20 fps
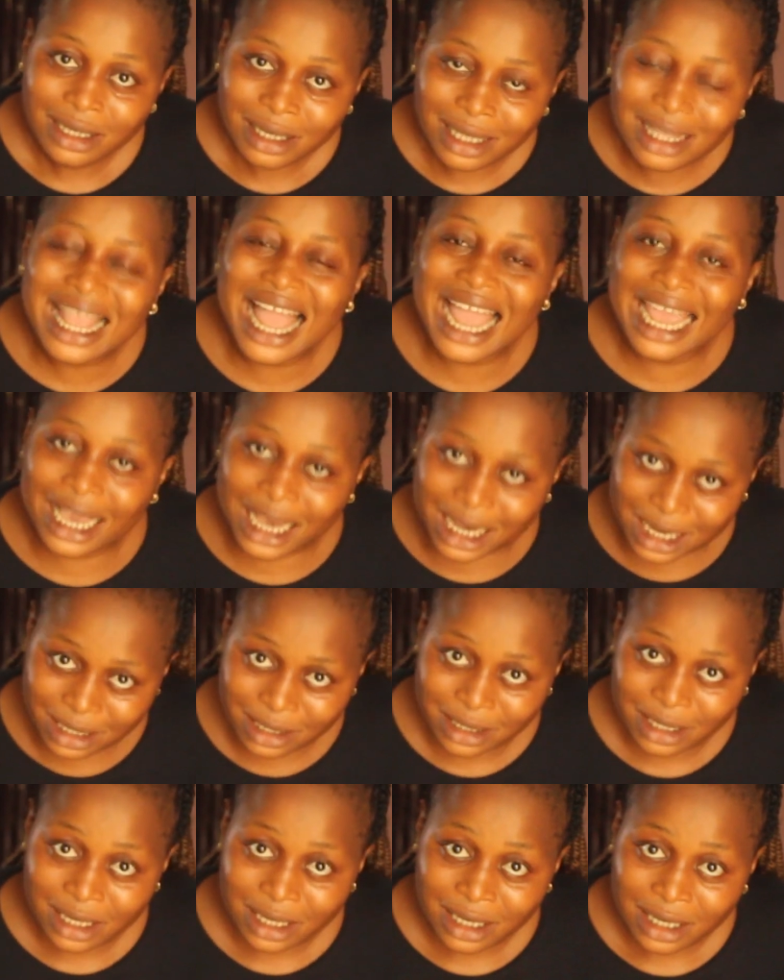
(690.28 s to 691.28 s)
Like.
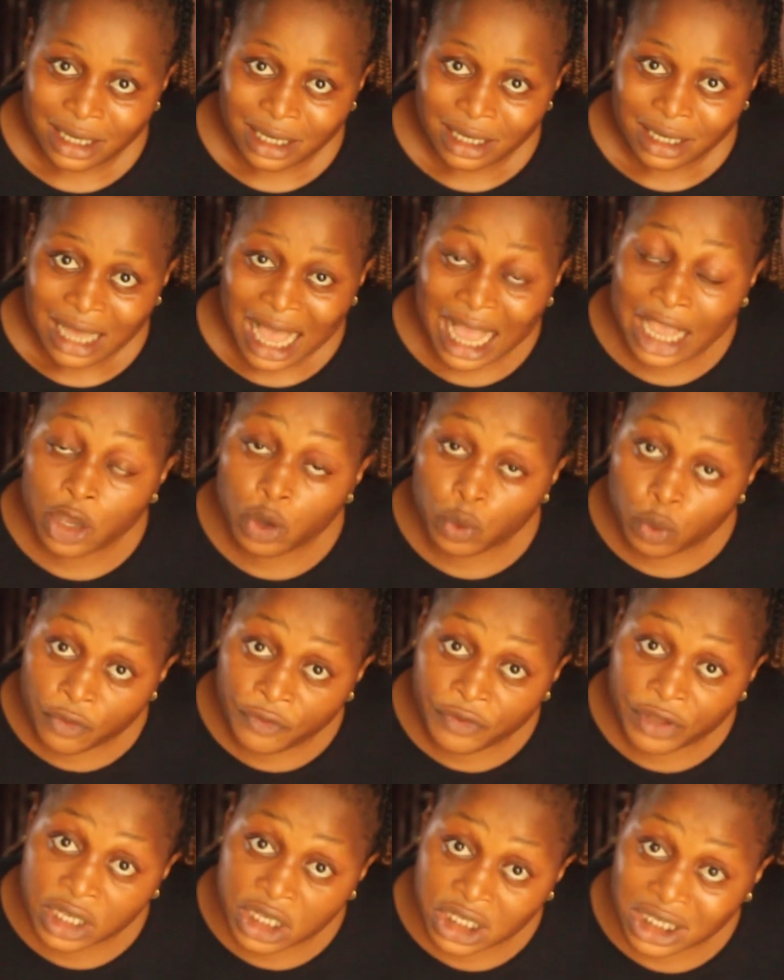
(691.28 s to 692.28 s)
And you will
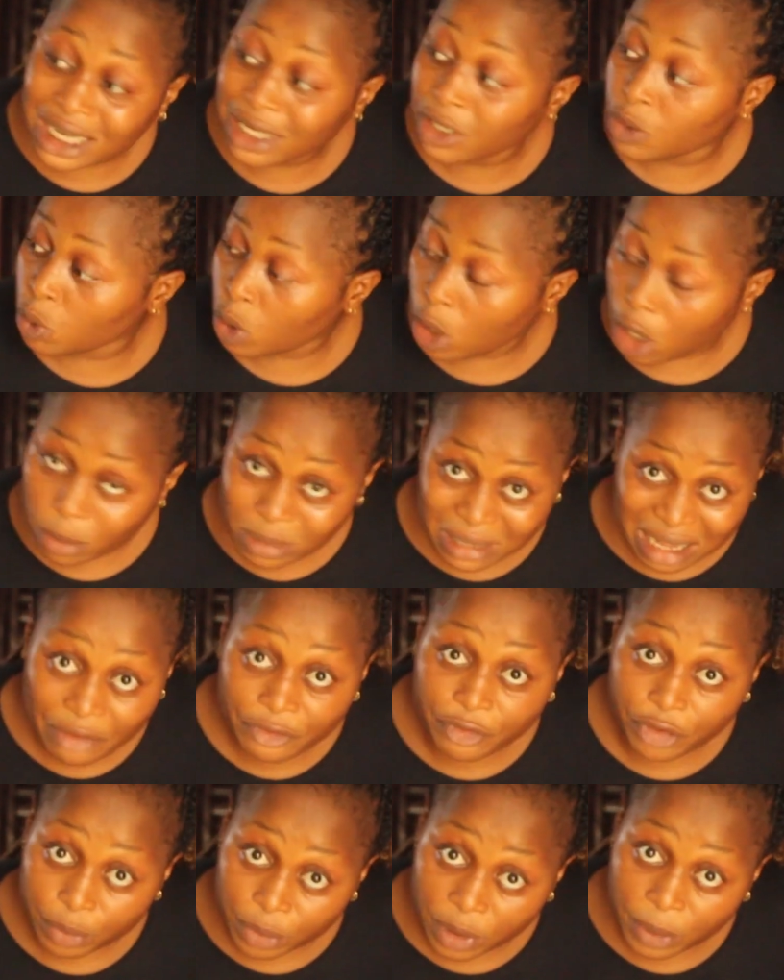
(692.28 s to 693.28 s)
finish and you will come down
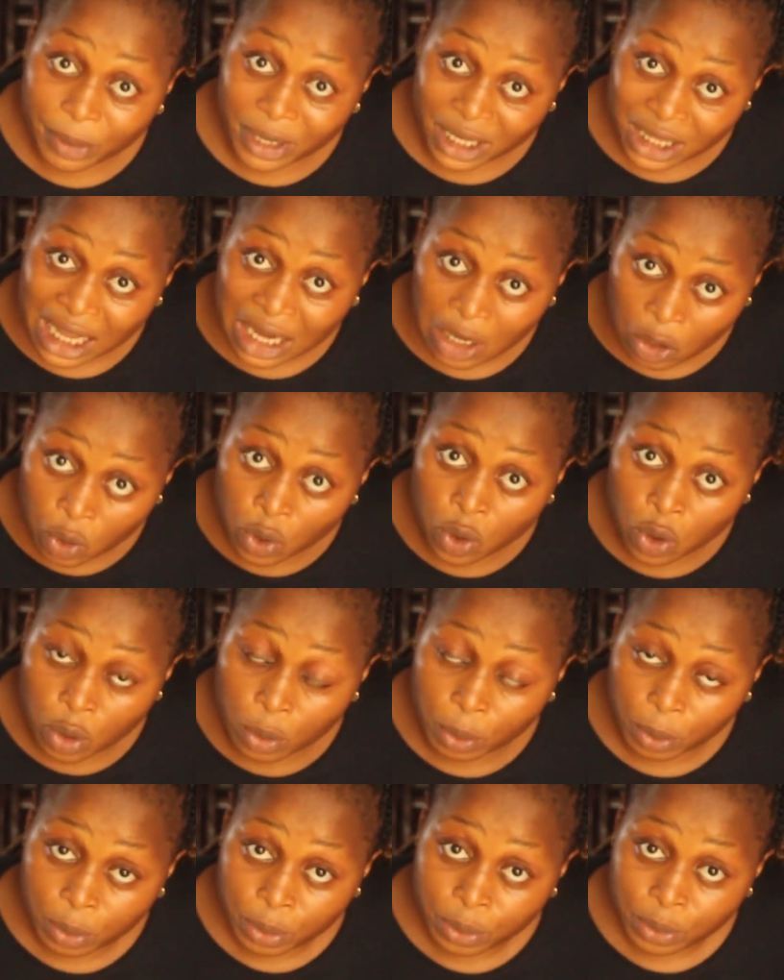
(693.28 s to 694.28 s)
from the bed and go
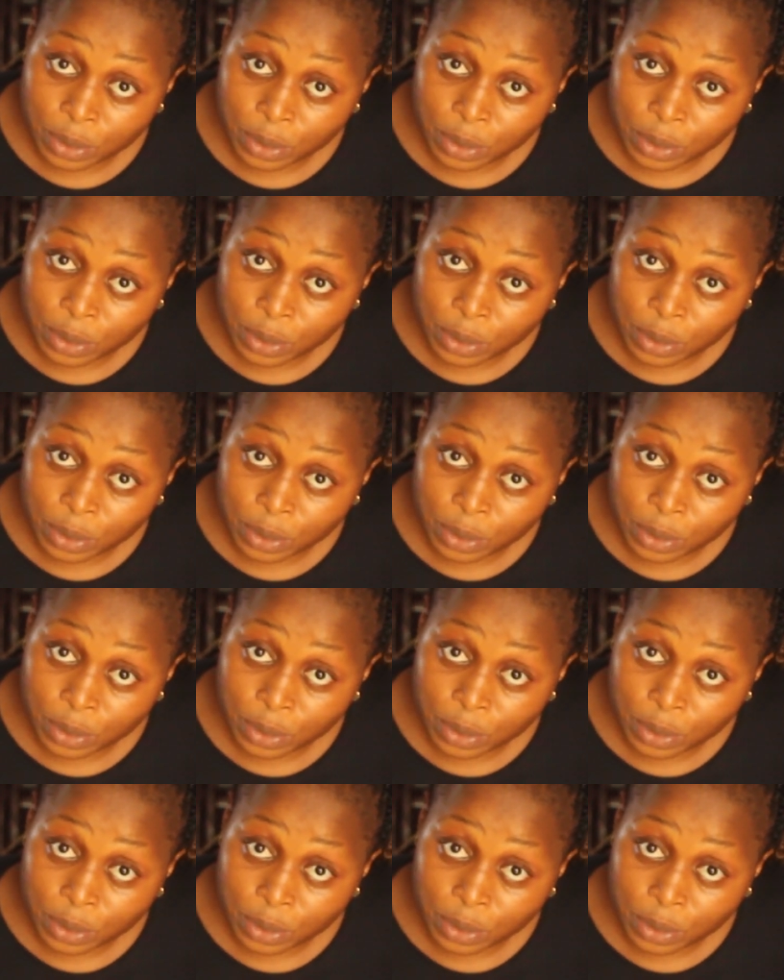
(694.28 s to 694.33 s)
home.